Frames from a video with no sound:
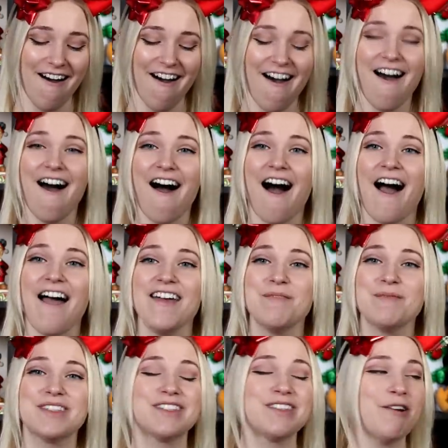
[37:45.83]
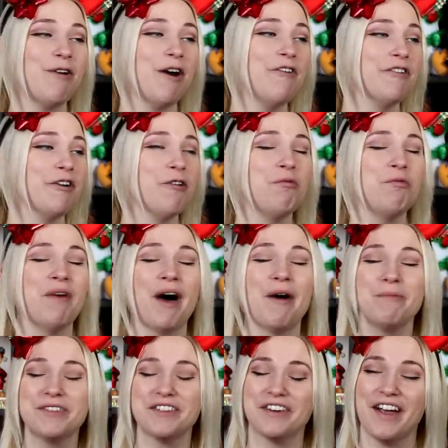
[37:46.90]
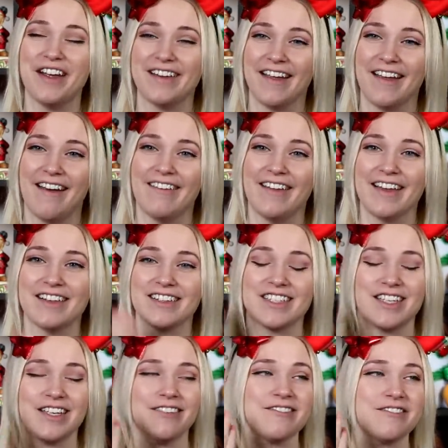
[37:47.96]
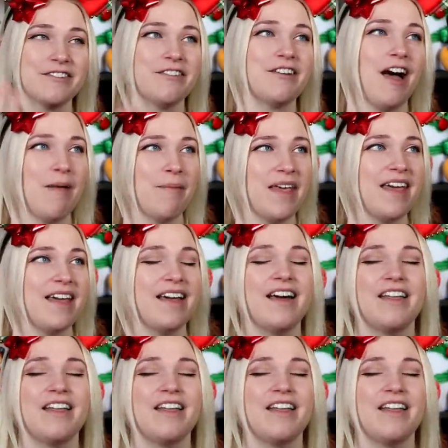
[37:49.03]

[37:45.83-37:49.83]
I am so overwhelmed right now. Like, tears are coming.